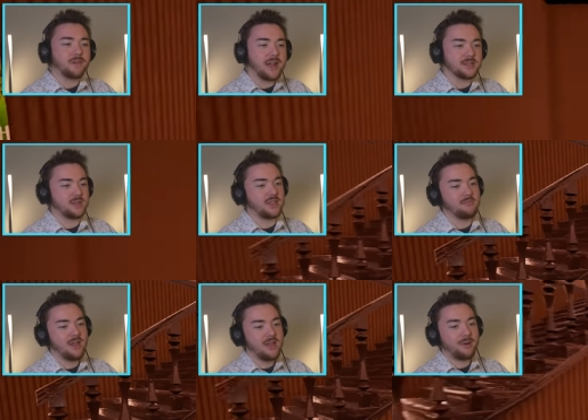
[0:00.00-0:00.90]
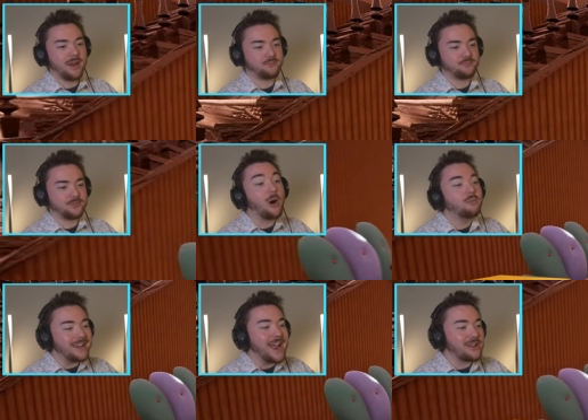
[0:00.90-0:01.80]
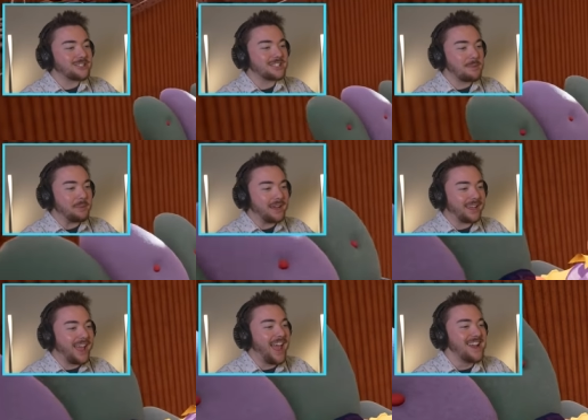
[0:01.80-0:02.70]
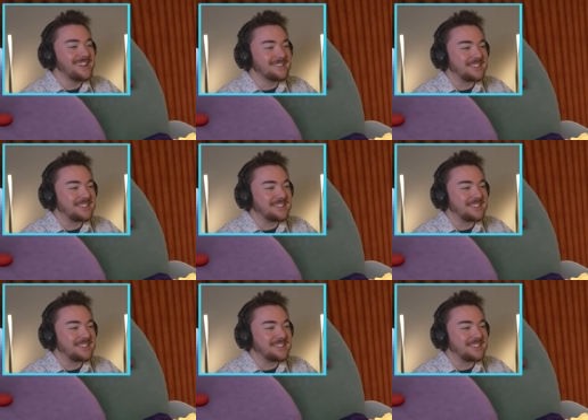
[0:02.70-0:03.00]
friends with him, but oh, and now you're sleeping again. You're